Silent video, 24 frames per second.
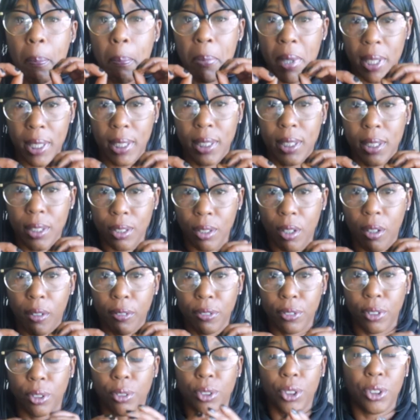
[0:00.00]
business
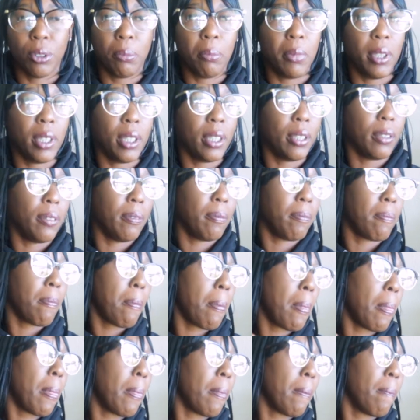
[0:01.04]
off social media.
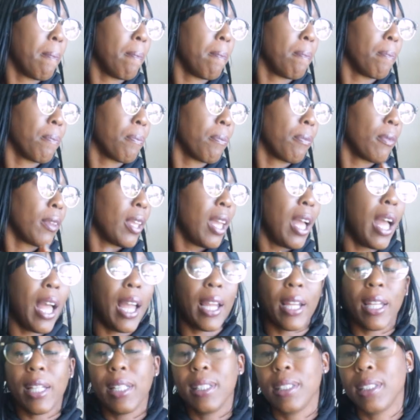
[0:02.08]

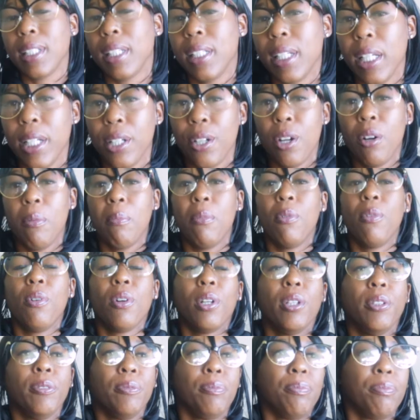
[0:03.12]
I can't say that no
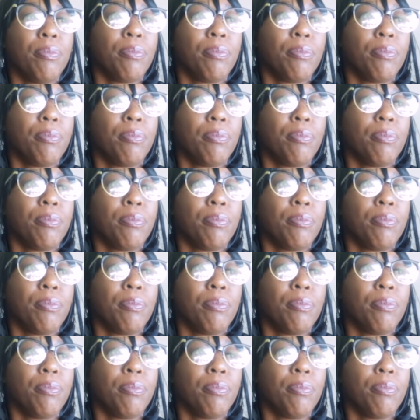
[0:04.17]
more.